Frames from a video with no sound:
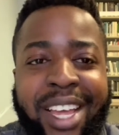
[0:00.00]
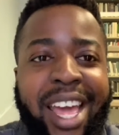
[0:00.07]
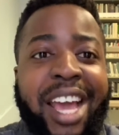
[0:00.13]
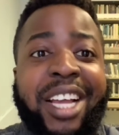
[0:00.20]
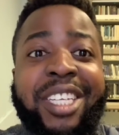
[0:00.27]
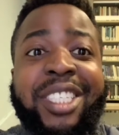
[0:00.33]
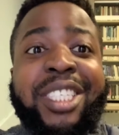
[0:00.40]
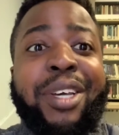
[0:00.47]

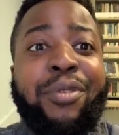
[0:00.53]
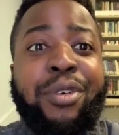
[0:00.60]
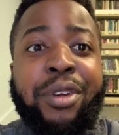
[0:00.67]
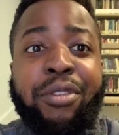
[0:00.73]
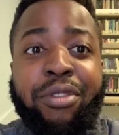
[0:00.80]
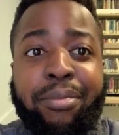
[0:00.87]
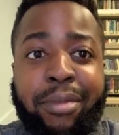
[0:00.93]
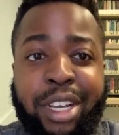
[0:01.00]
exterior
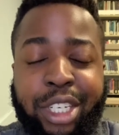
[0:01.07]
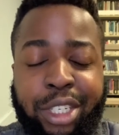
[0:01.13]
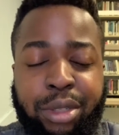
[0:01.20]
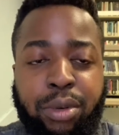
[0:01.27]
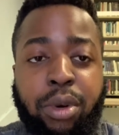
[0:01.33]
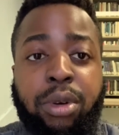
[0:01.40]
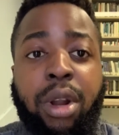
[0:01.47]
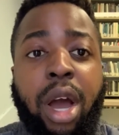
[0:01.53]
information
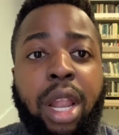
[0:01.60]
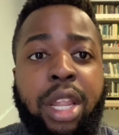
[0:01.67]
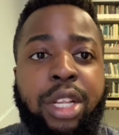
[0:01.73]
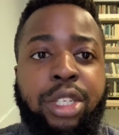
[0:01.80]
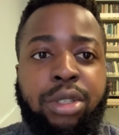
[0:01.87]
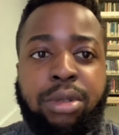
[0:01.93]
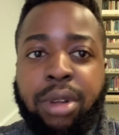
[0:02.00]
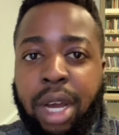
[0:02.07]
or
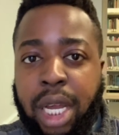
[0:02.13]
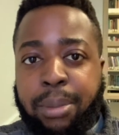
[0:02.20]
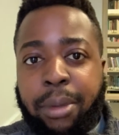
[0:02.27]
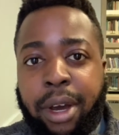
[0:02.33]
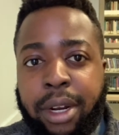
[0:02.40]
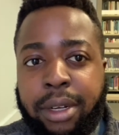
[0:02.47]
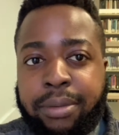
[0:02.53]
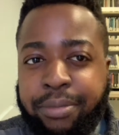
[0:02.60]
knowledge to talk
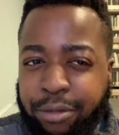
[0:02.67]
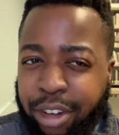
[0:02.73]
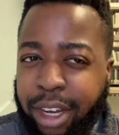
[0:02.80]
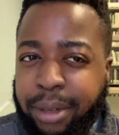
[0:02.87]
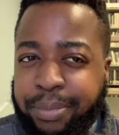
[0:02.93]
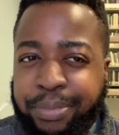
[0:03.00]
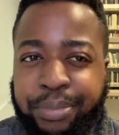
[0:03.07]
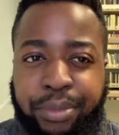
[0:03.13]
about it, right?